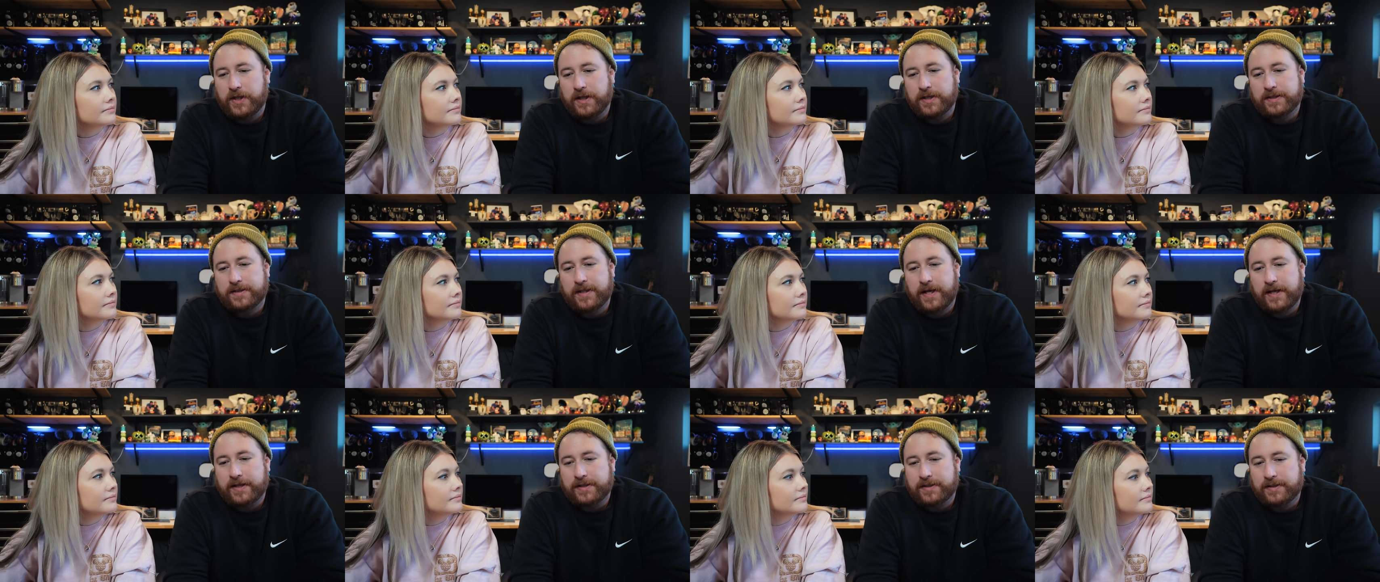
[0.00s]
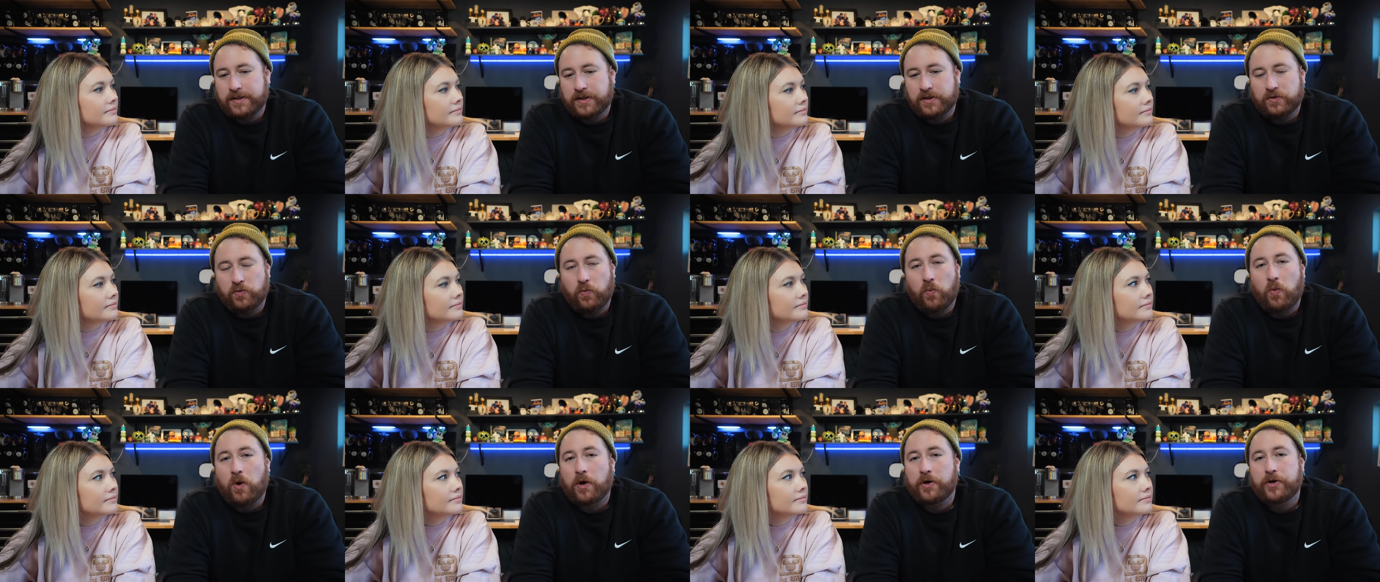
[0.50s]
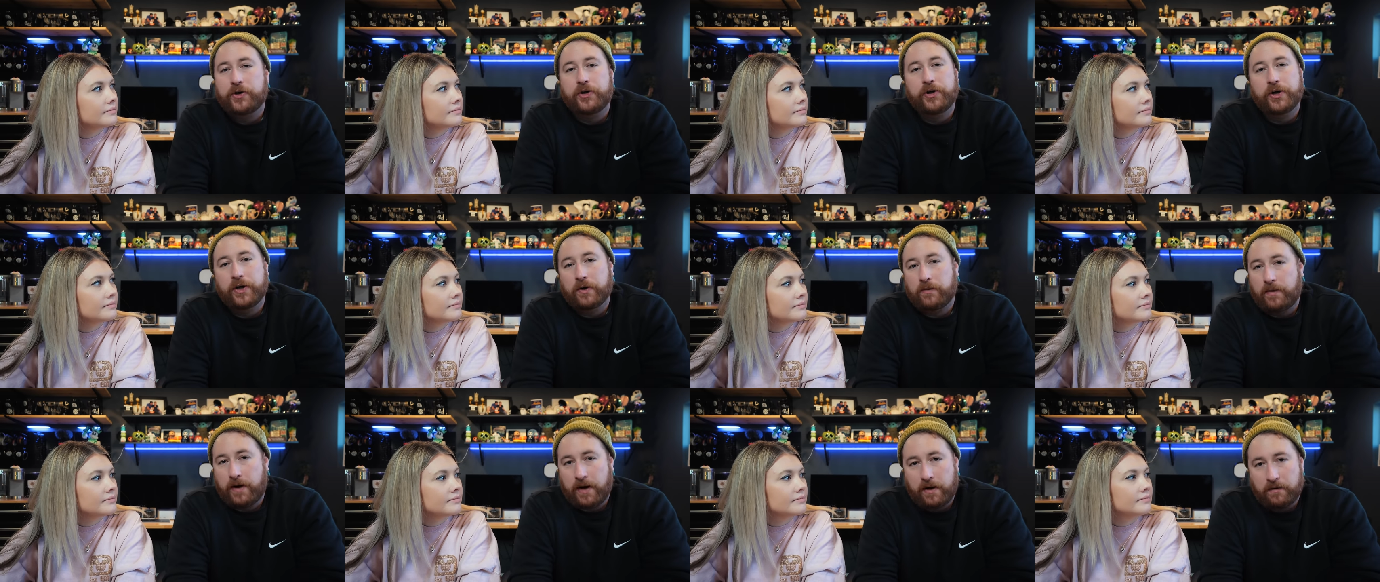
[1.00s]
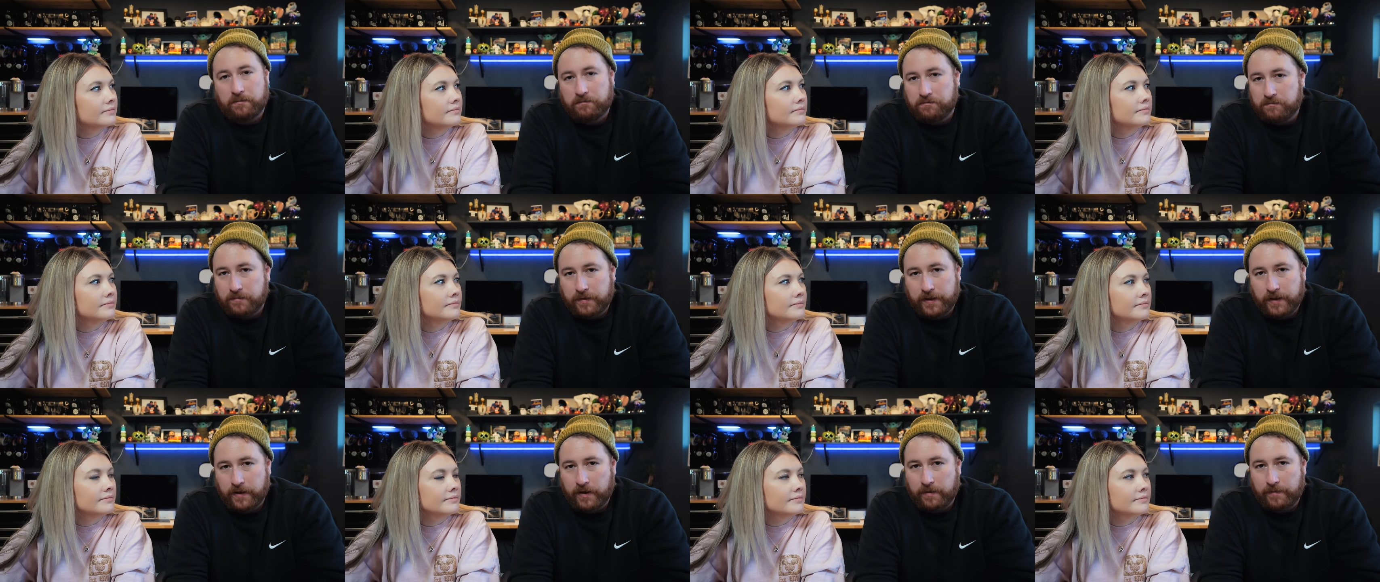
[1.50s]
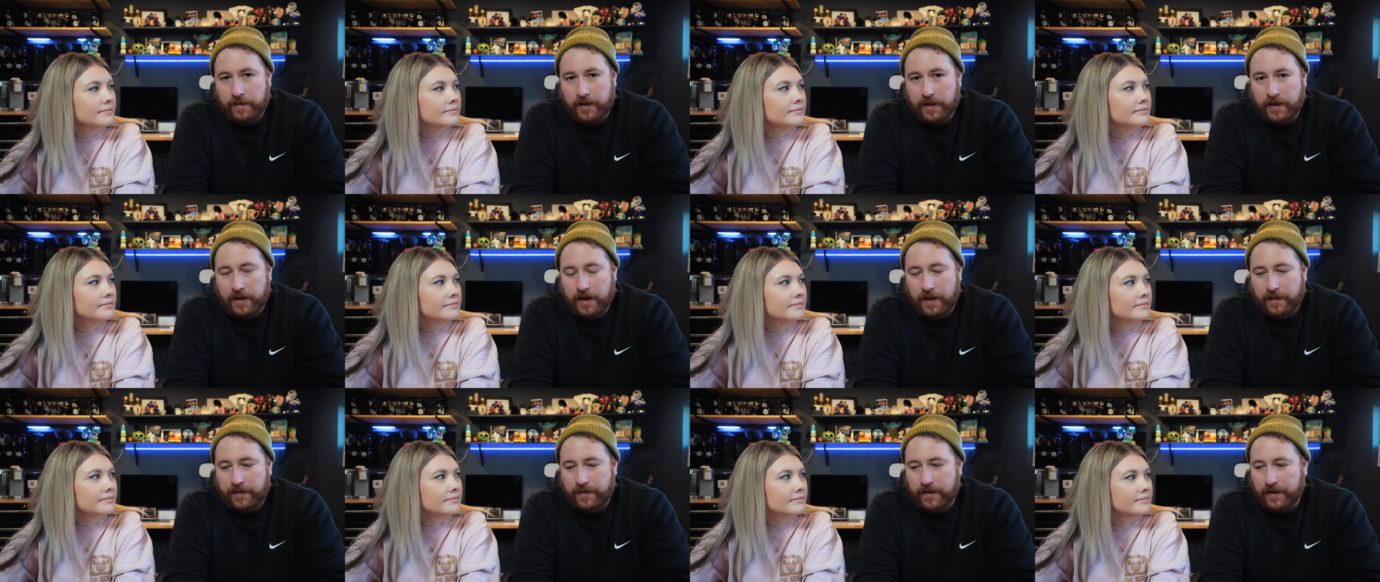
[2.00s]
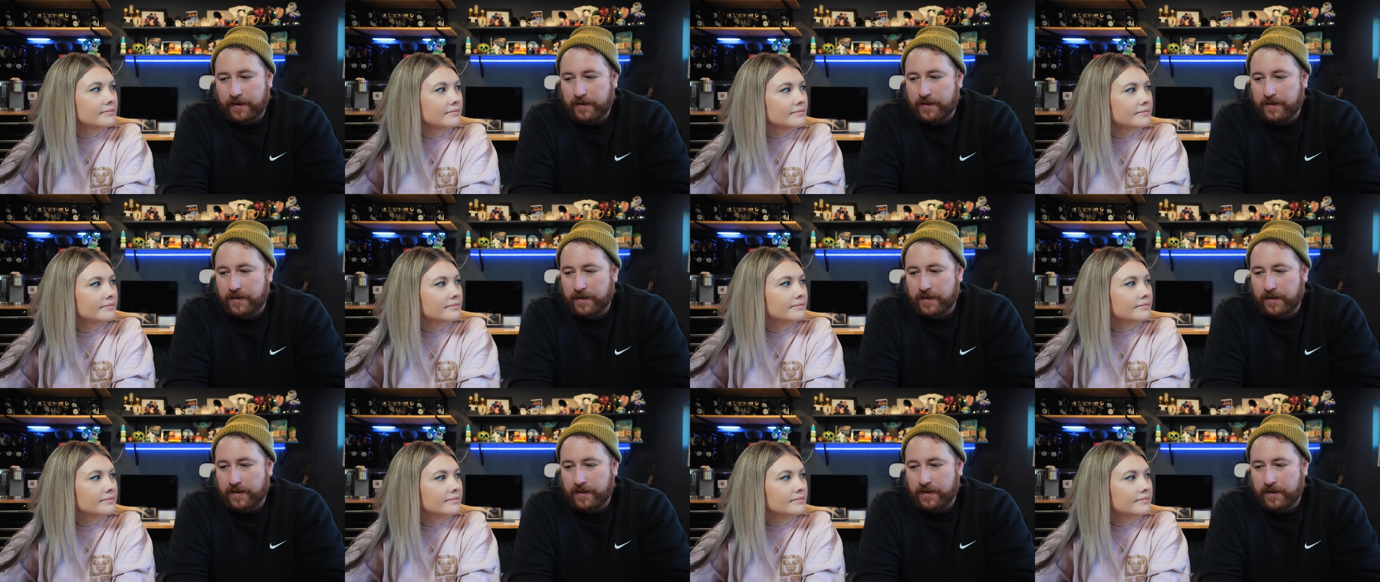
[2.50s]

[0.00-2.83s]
Speaker 1: just likes just wandering around you mm-hmm. know what i mm-hmm. mean i think